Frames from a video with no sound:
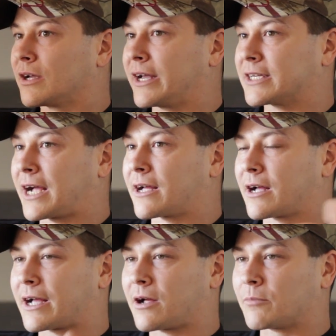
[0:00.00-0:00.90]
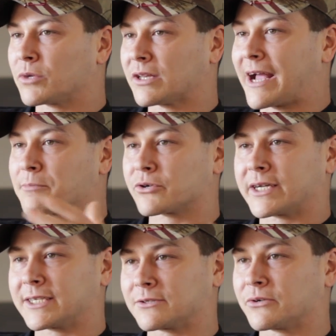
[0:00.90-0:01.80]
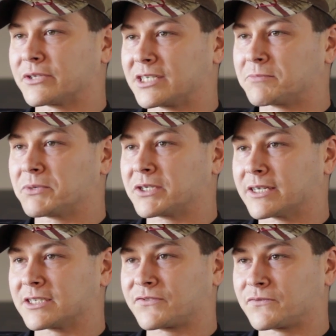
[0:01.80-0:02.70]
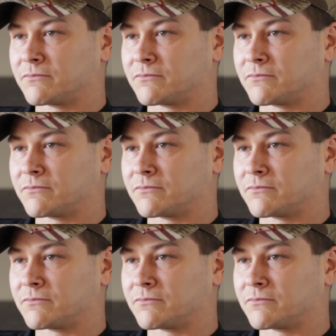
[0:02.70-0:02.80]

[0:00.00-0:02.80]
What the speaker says: and I'm elaborating on this because